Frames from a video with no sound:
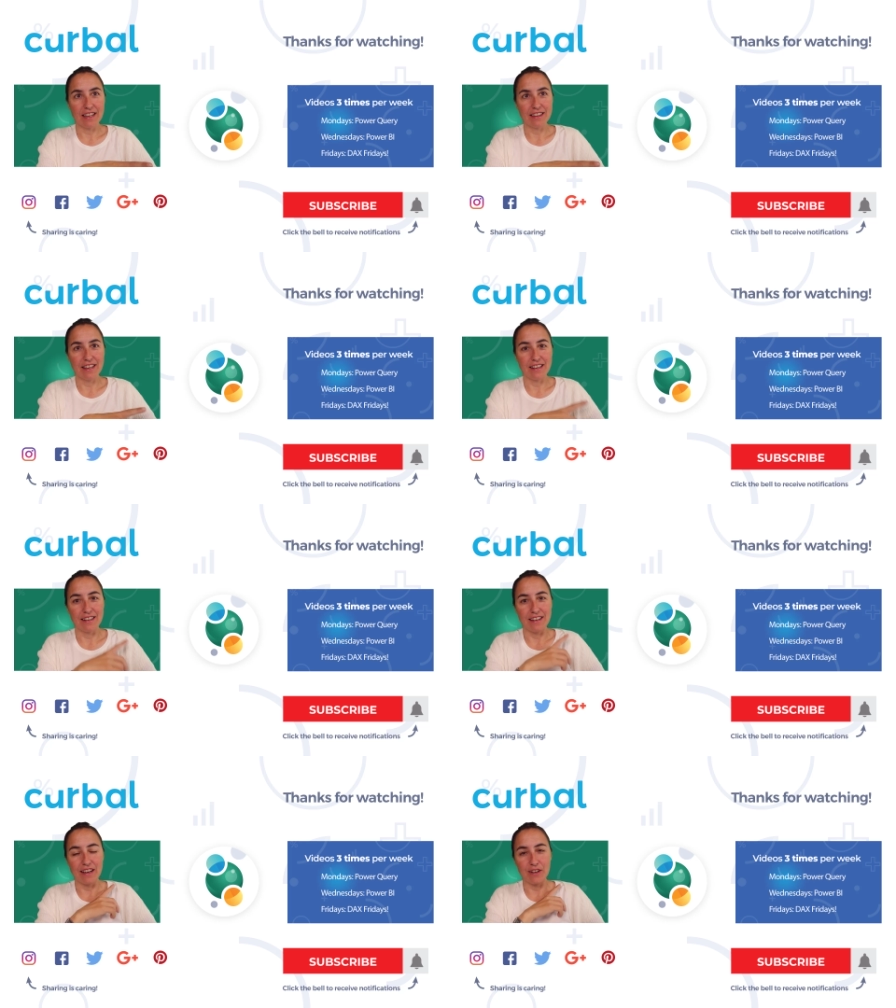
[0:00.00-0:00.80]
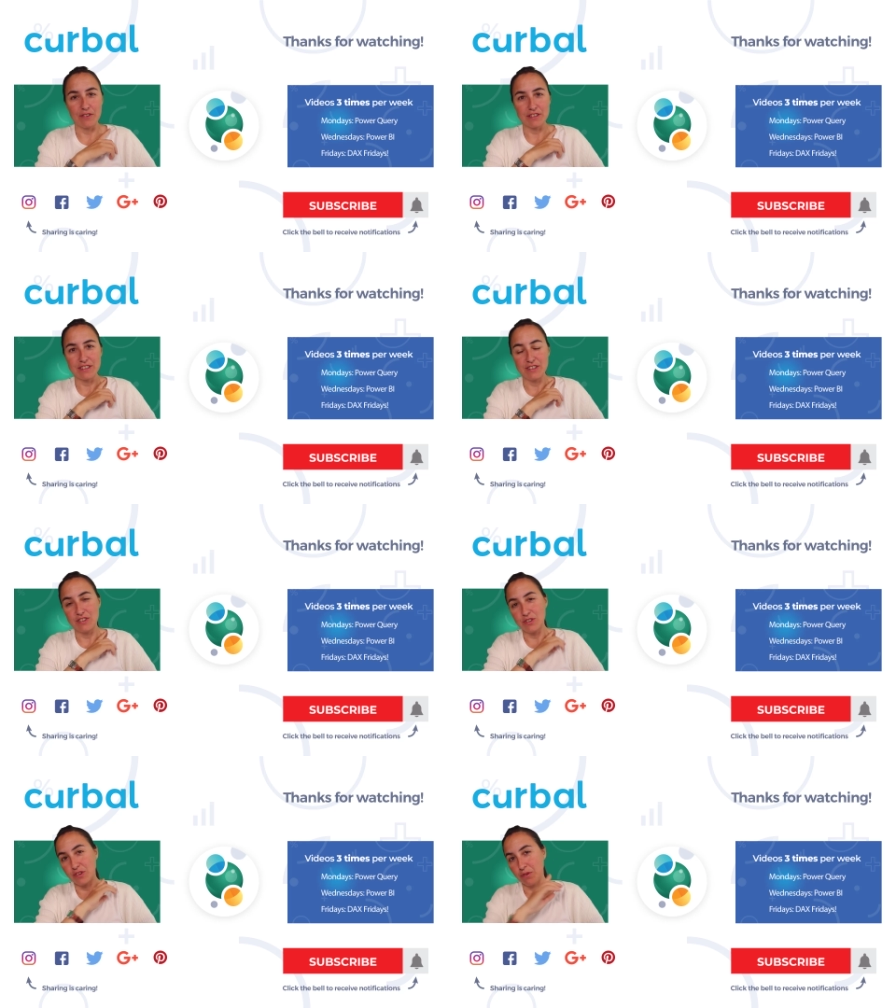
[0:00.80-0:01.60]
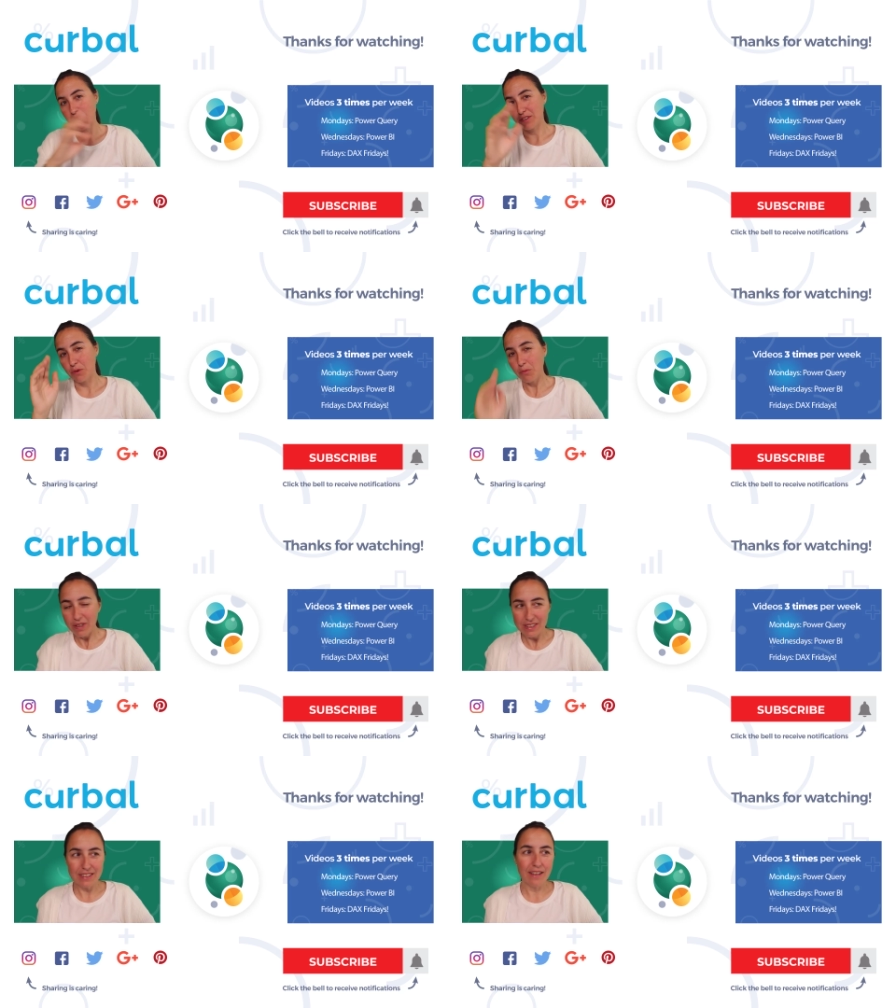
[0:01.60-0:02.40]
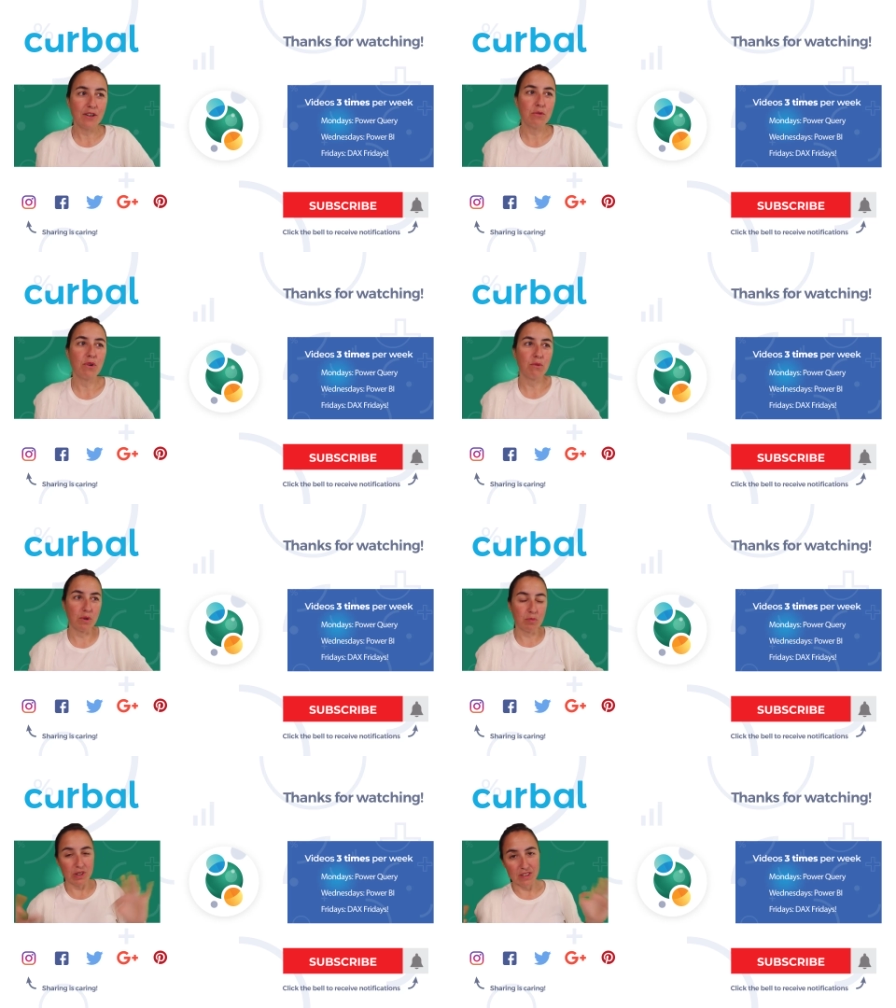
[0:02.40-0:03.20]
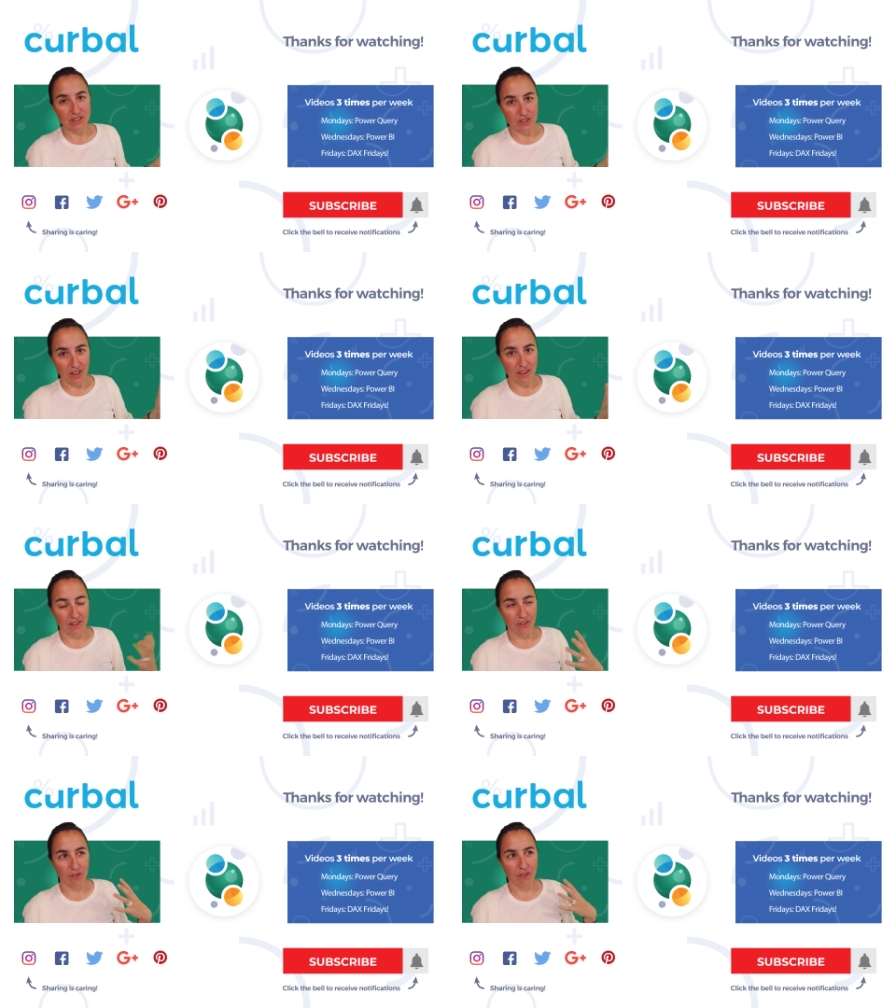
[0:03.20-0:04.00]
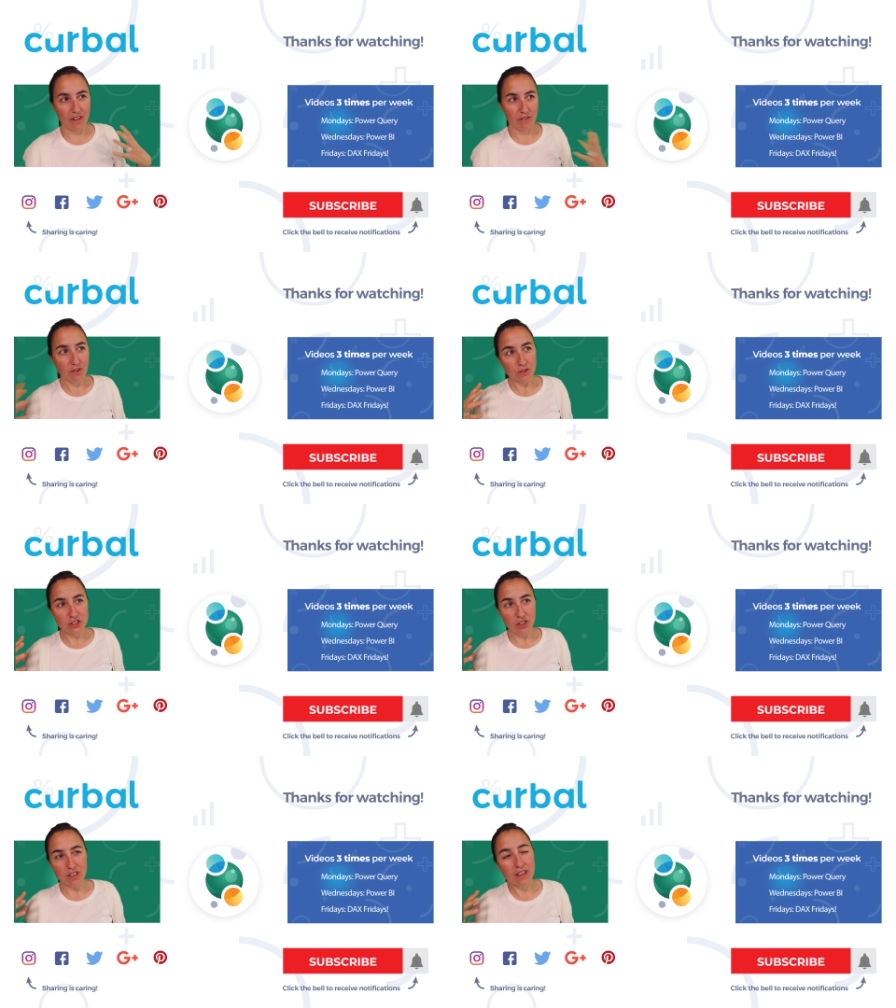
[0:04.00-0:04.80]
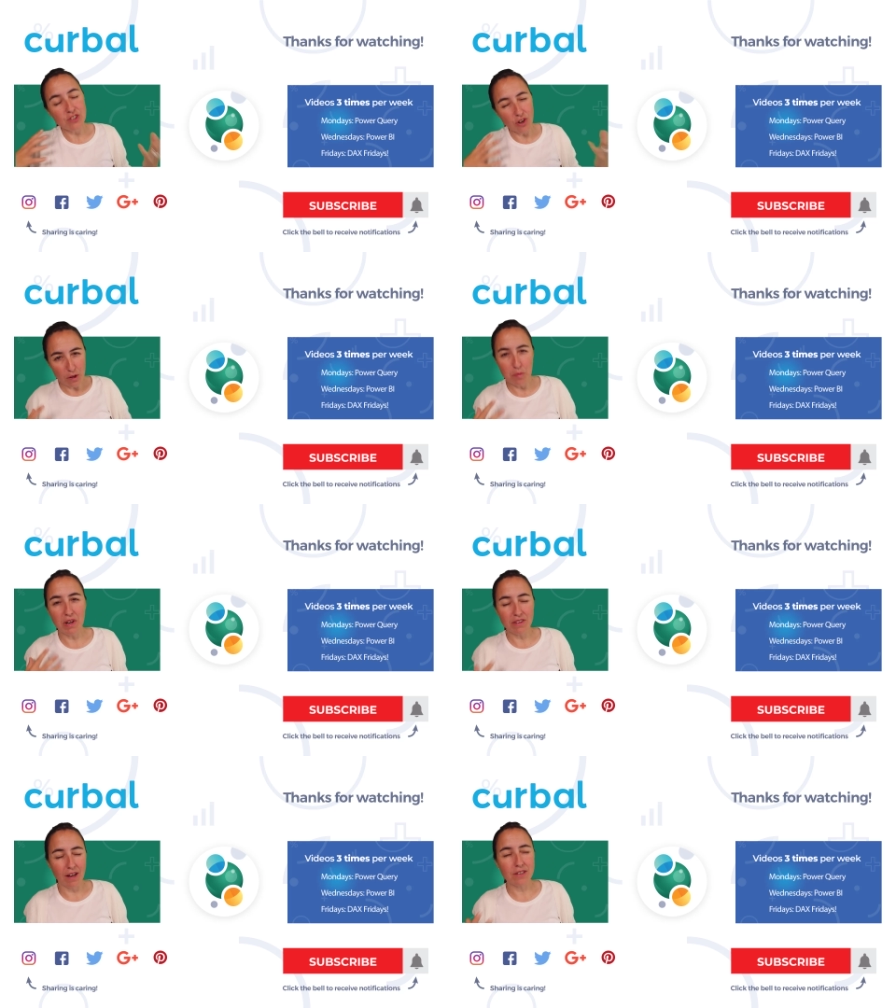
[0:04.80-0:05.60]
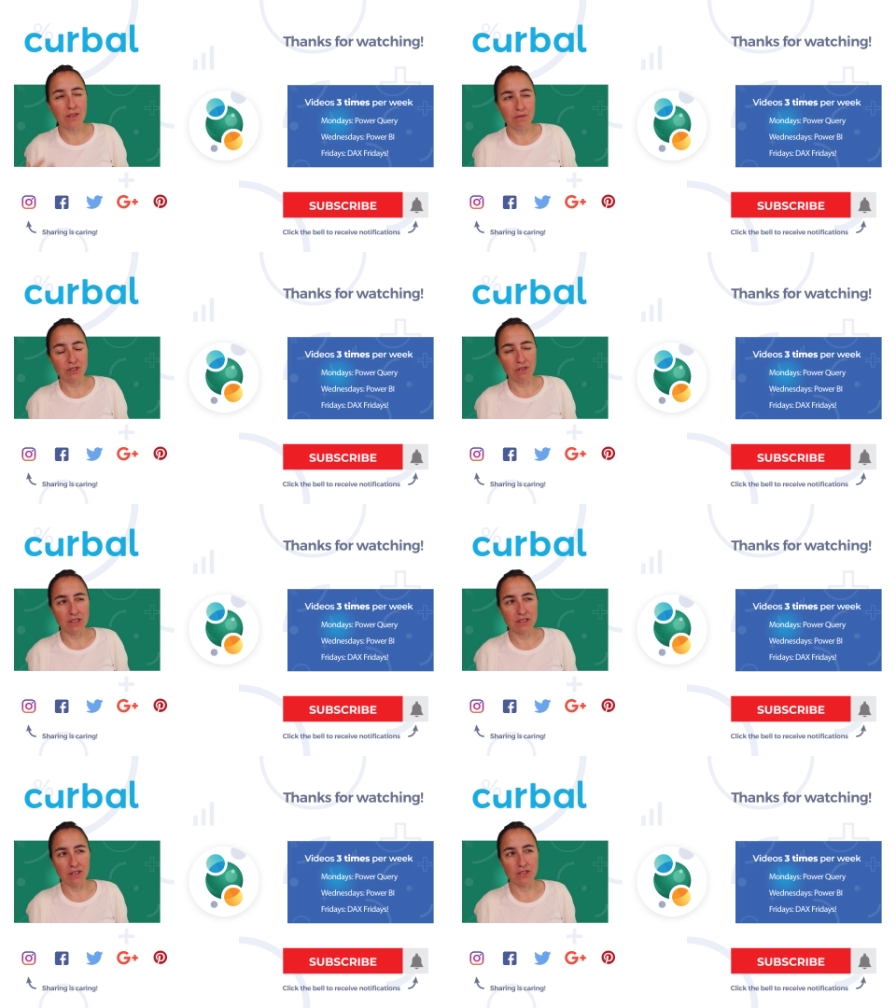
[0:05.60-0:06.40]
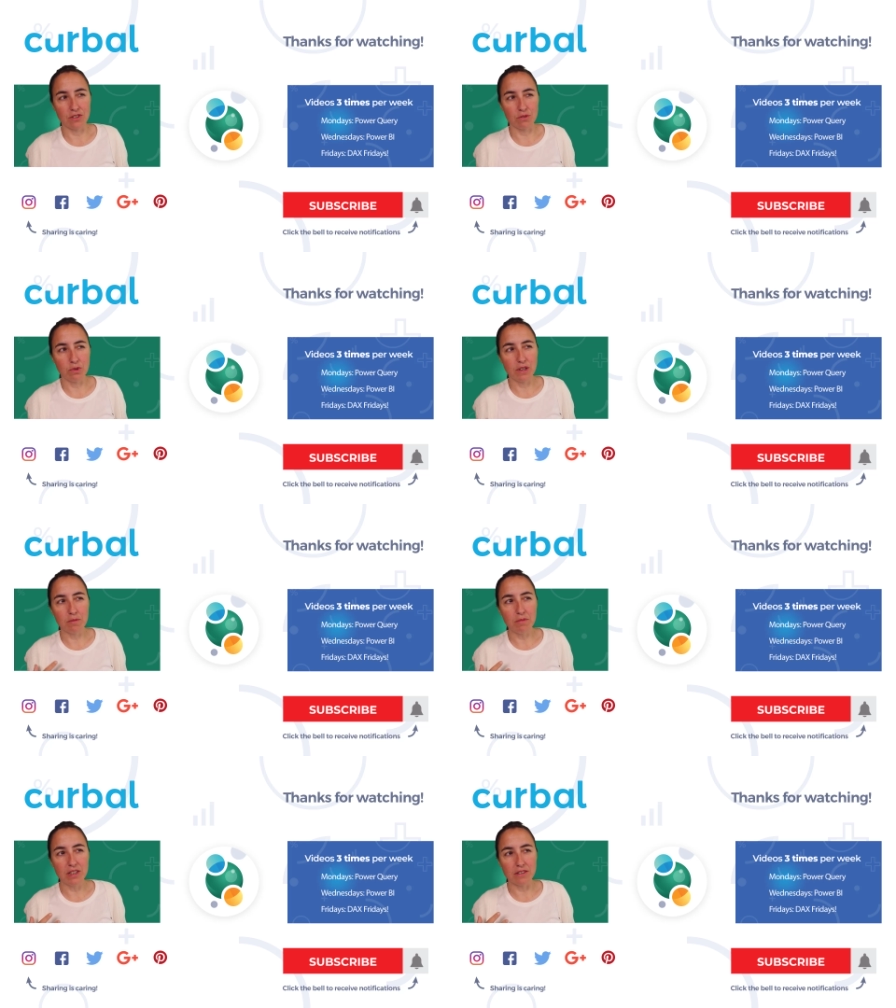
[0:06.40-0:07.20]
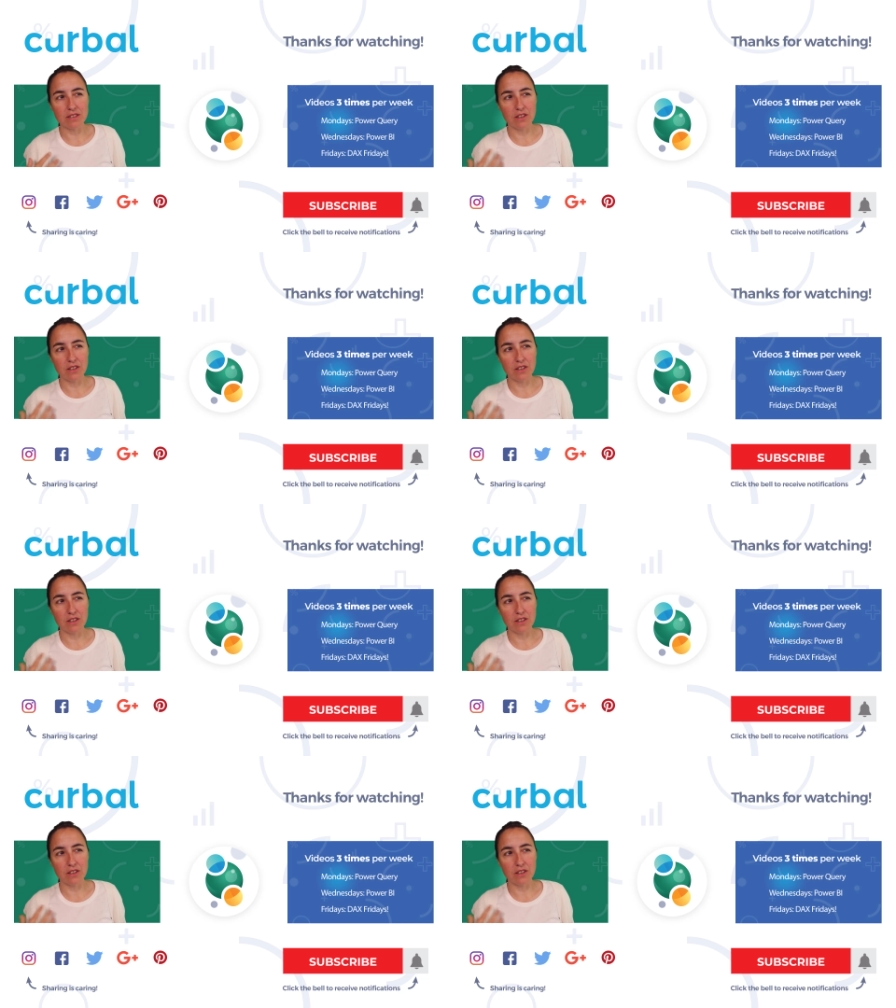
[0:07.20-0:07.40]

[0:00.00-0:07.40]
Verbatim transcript: and then I will see you otherwise on Wednesday, where we put this together and create a rose chart and talk about the actual visualization, what it means.